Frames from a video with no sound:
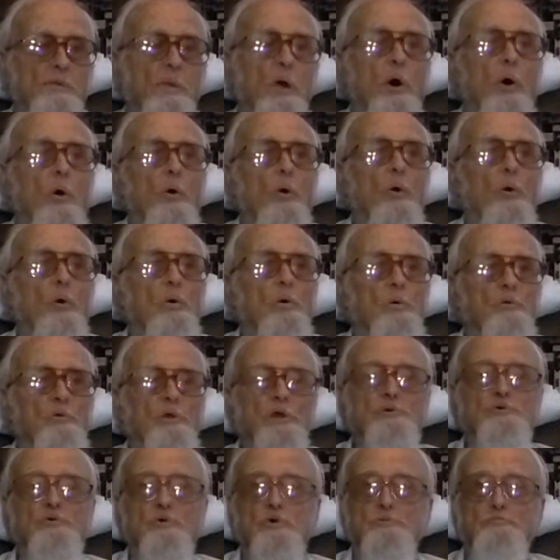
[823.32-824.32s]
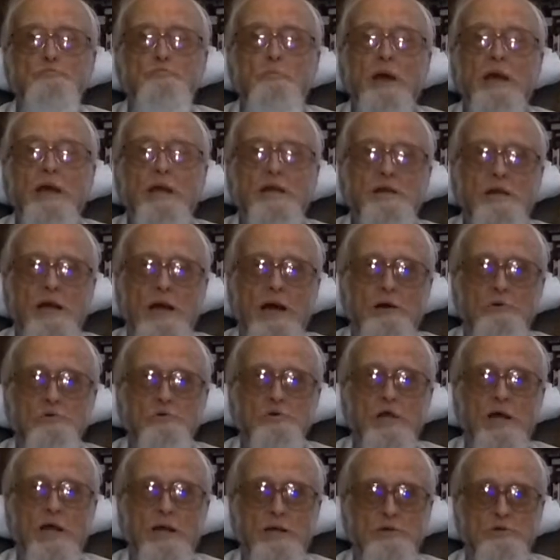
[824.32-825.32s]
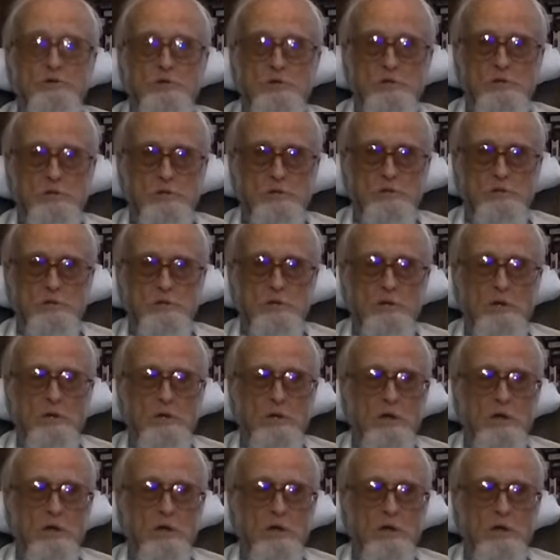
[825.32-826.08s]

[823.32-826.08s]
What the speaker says: No, this was Baytown, Texas.